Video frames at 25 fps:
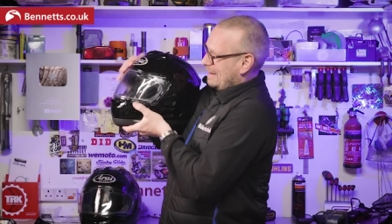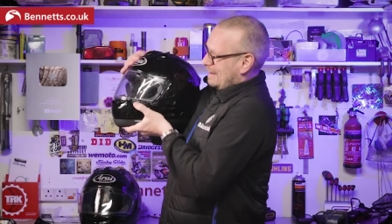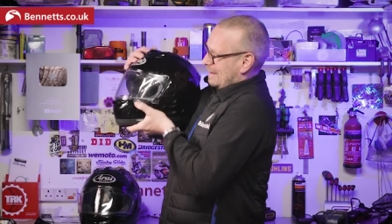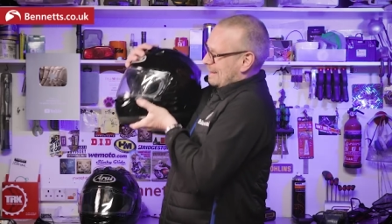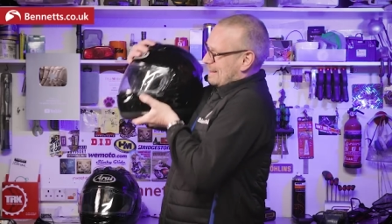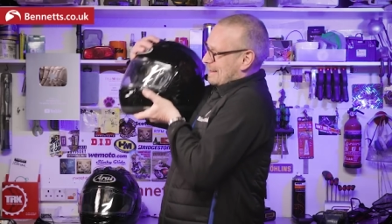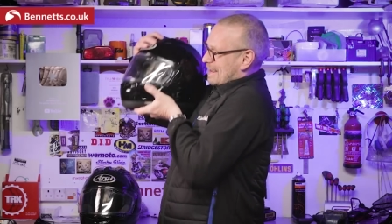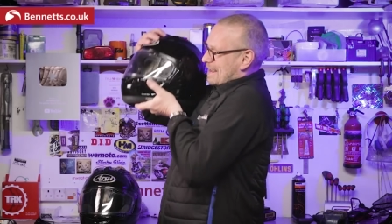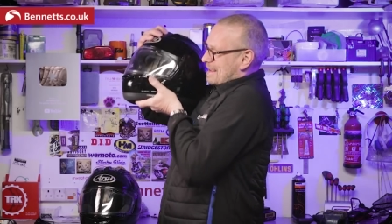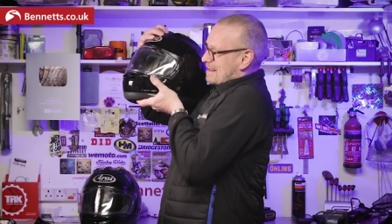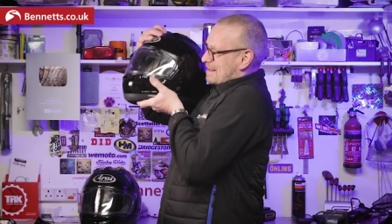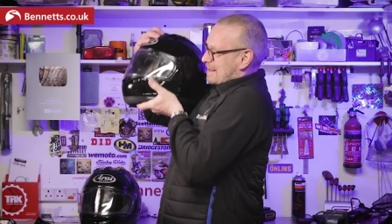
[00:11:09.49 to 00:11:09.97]

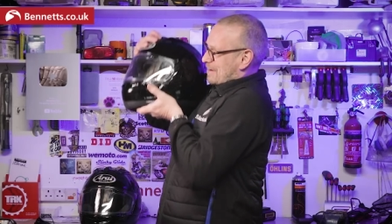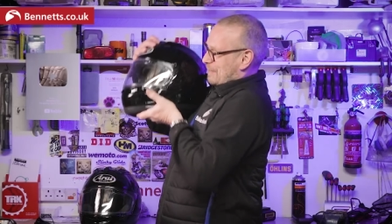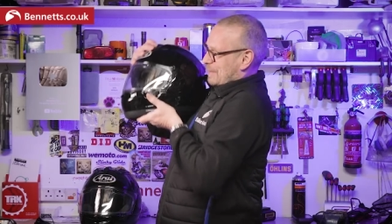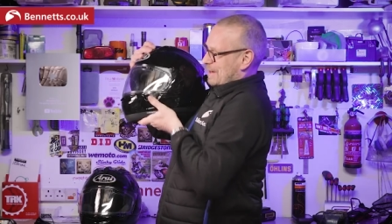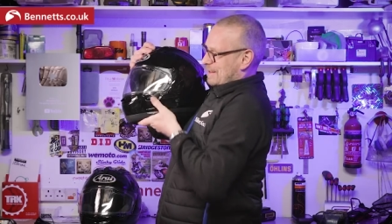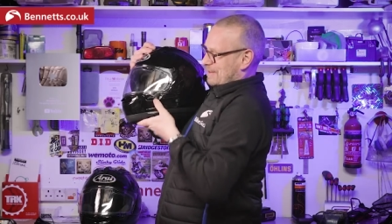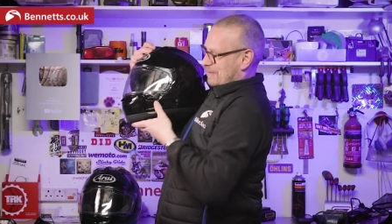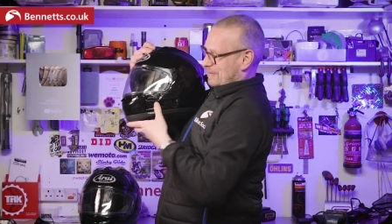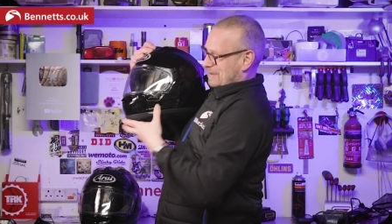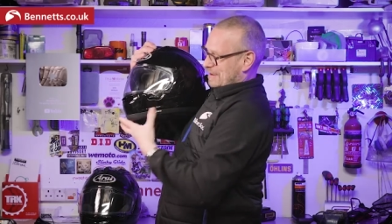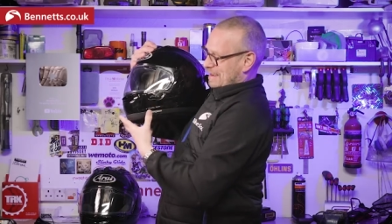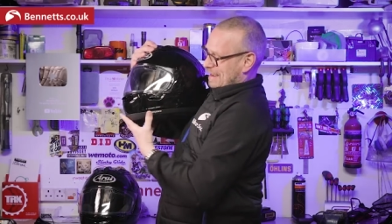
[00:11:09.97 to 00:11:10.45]
It's easier when
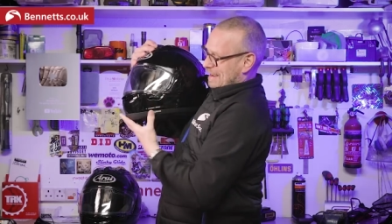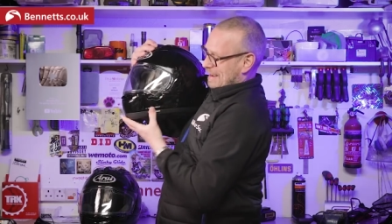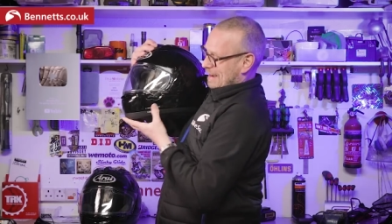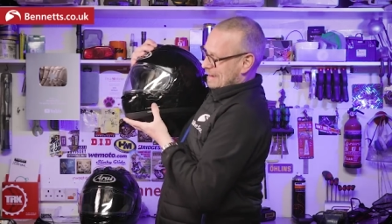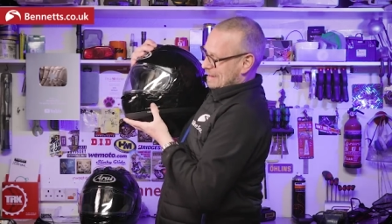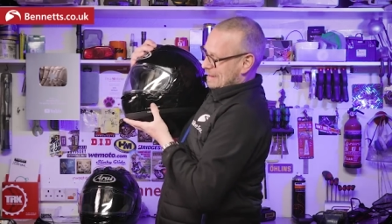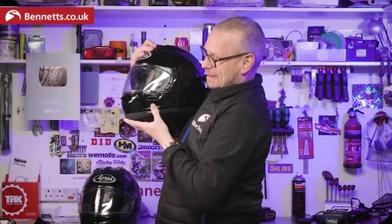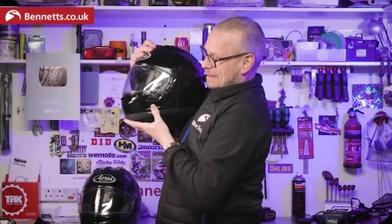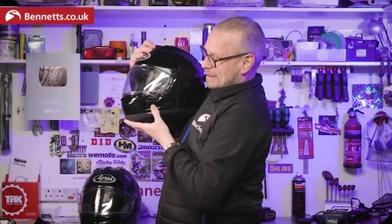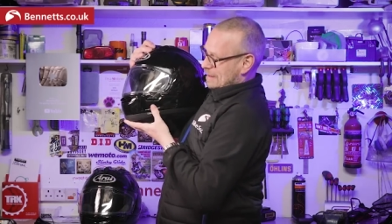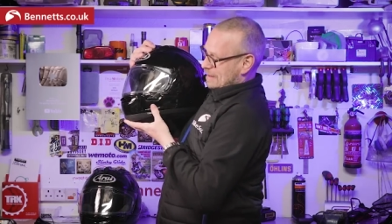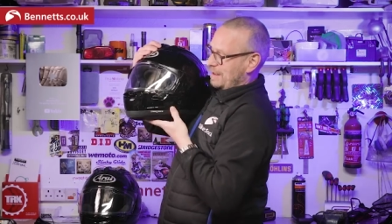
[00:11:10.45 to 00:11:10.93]
it's on your
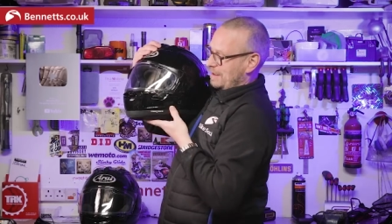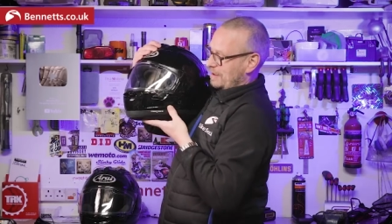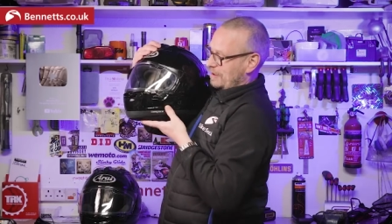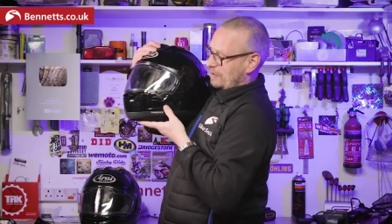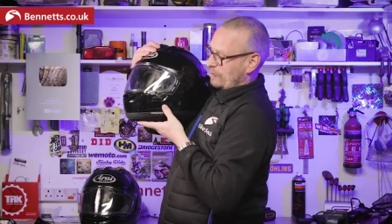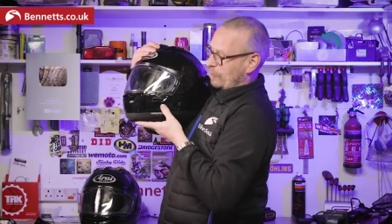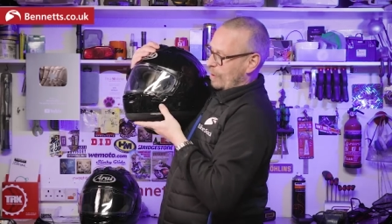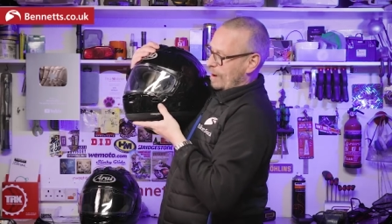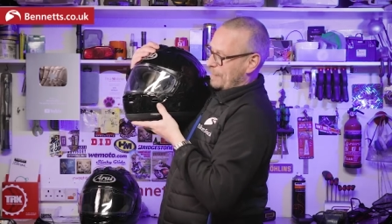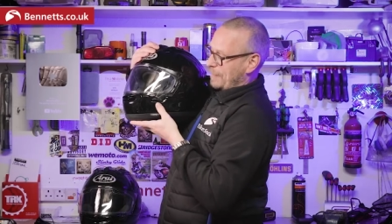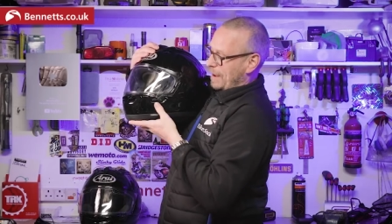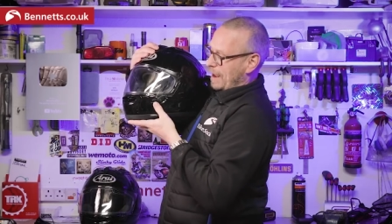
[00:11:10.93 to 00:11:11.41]
head. You
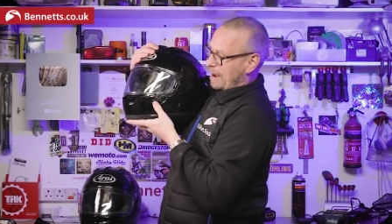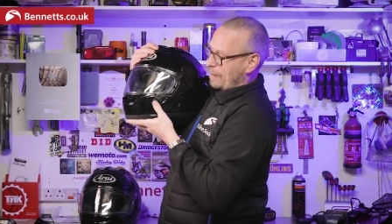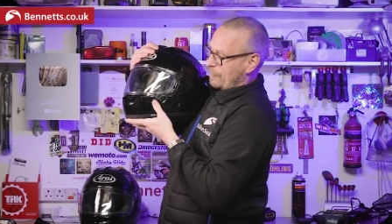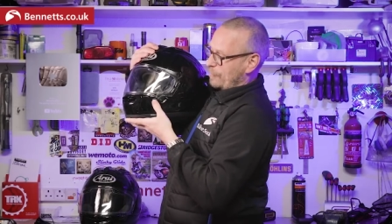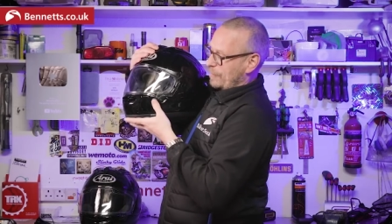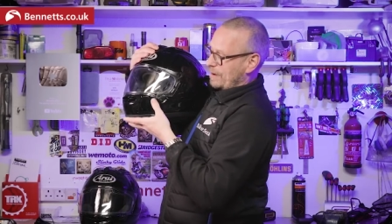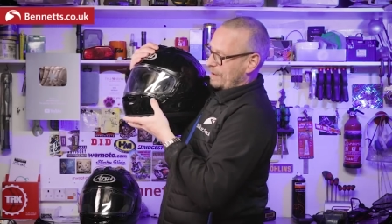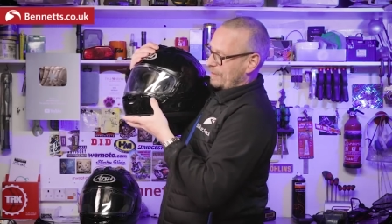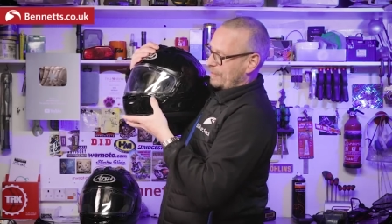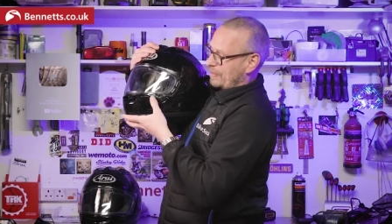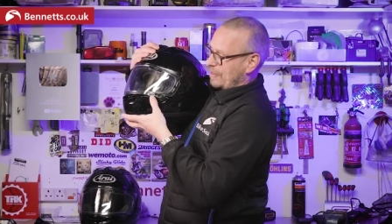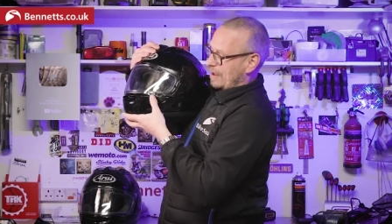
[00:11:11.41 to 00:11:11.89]
swipe up
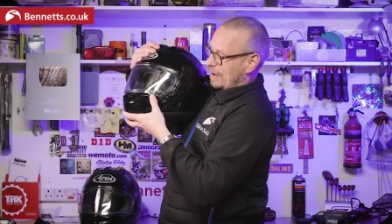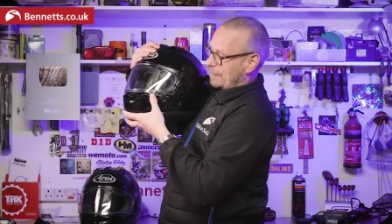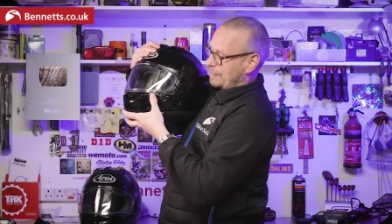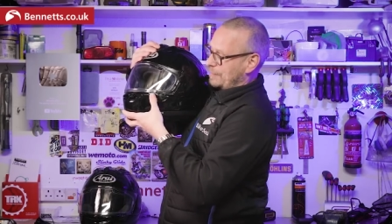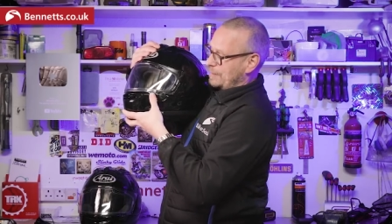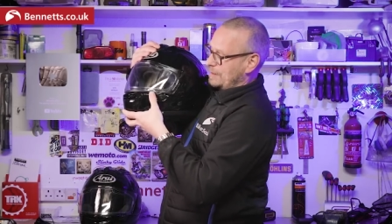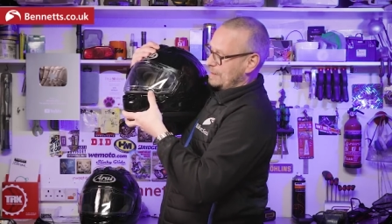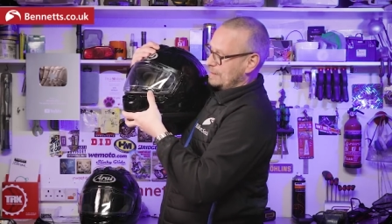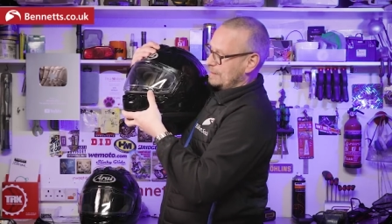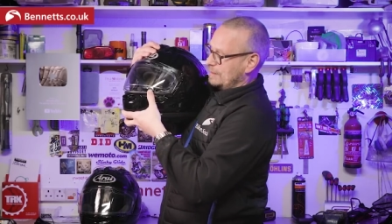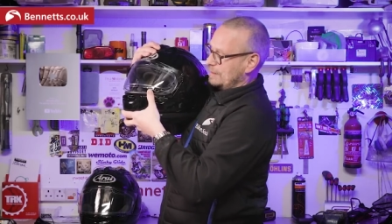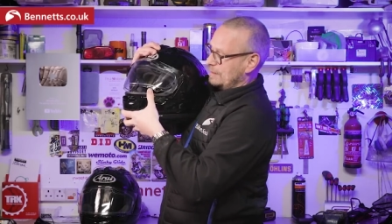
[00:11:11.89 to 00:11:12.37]
with your
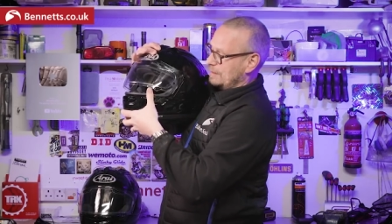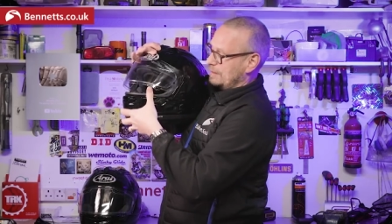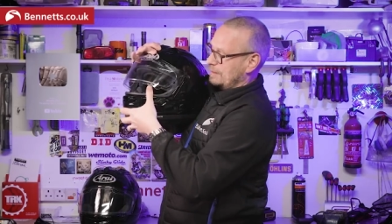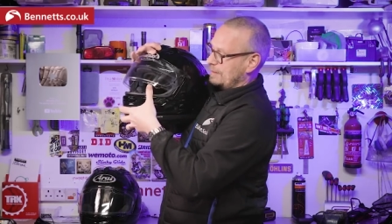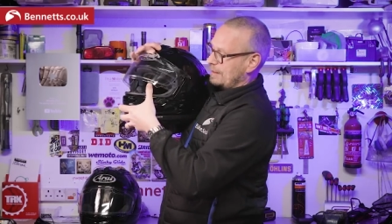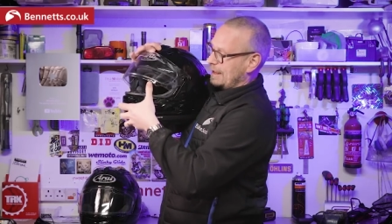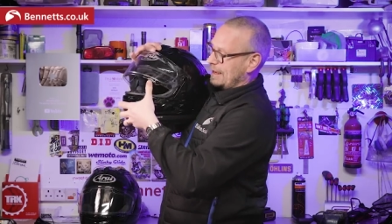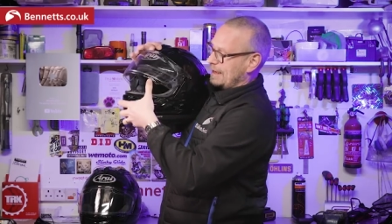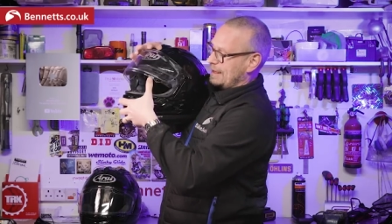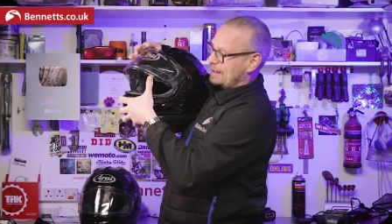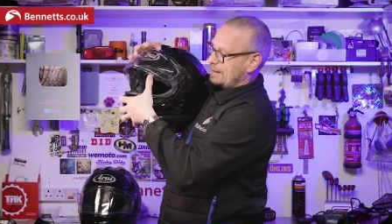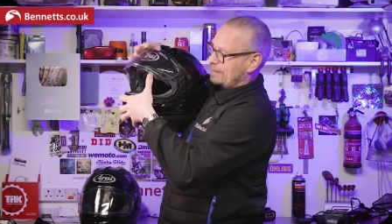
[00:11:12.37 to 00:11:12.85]
thumb,
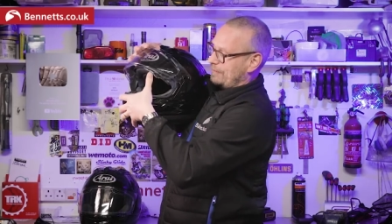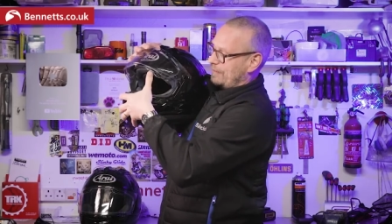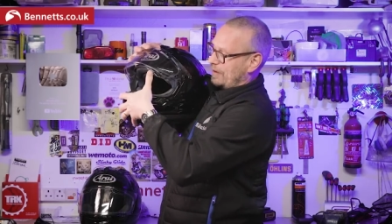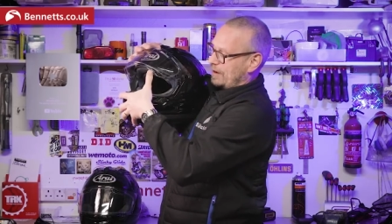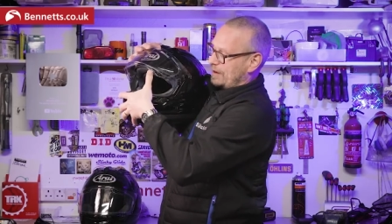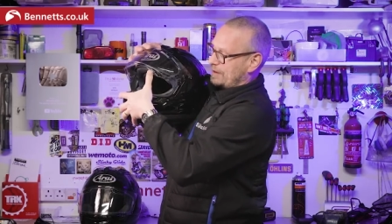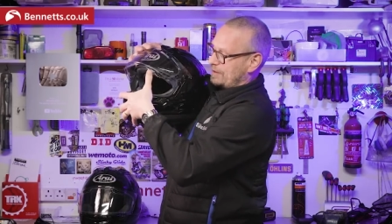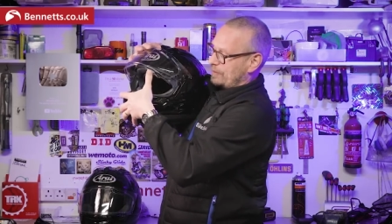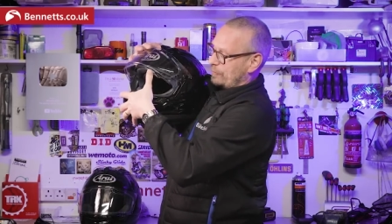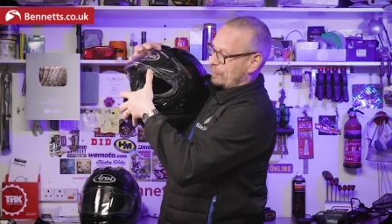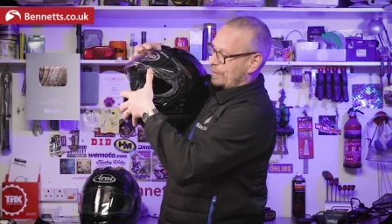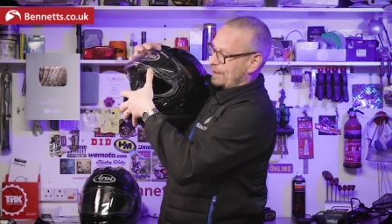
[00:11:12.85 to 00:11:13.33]
taking the
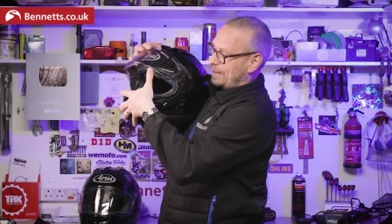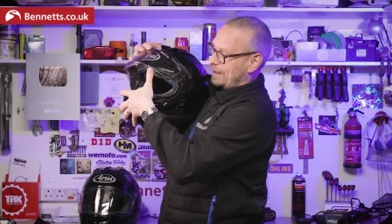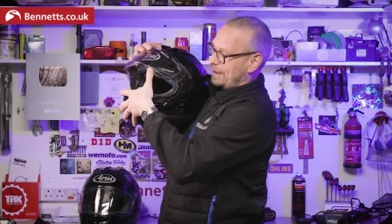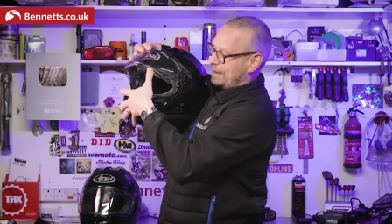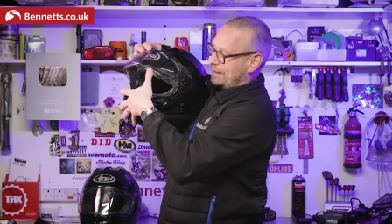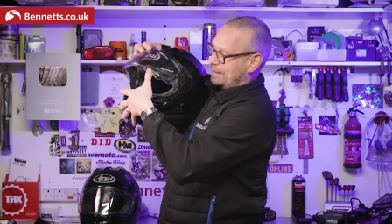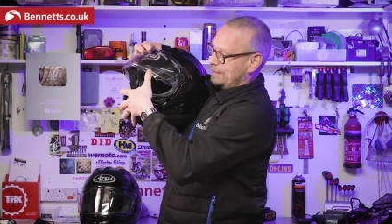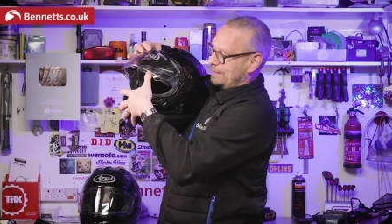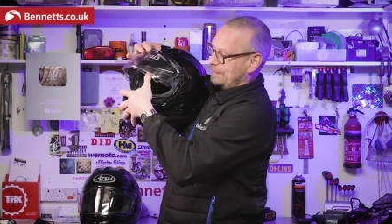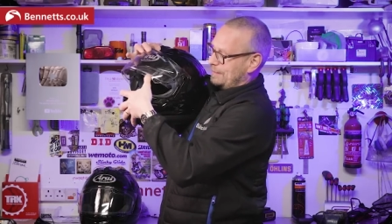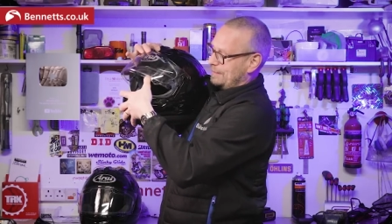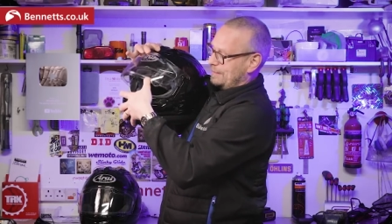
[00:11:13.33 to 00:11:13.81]
visor with
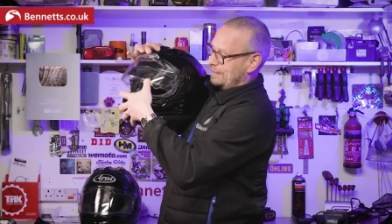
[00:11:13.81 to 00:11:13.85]
it.